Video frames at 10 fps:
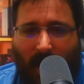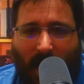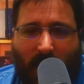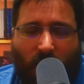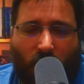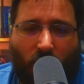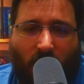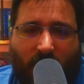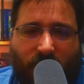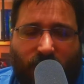and
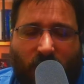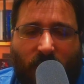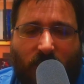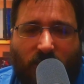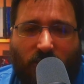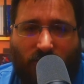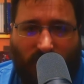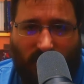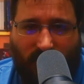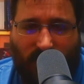live streaming
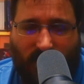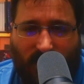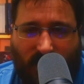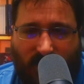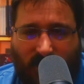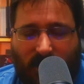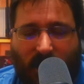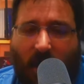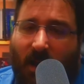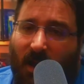services
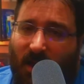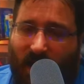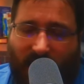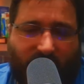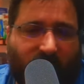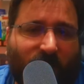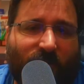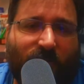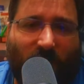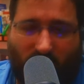like
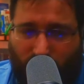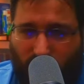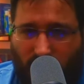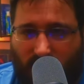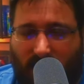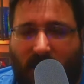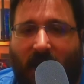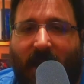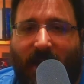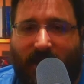chatbots
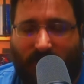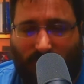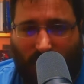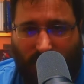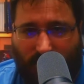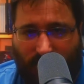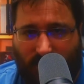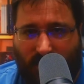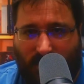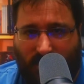and
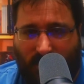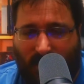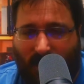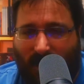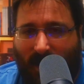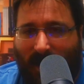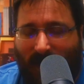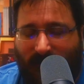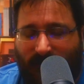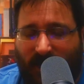integrations are
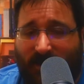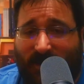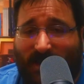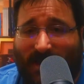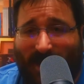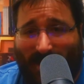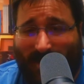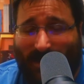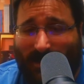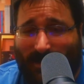very
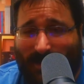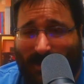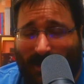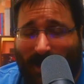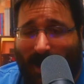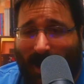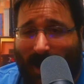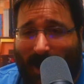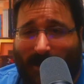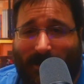scarce
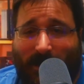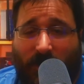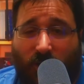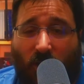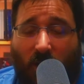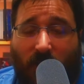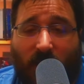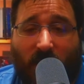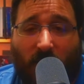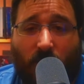at the time
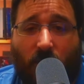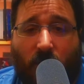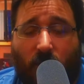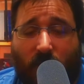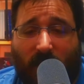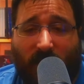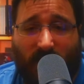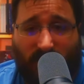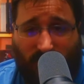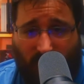that I'm recording
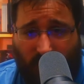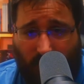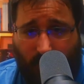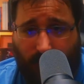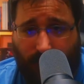this video.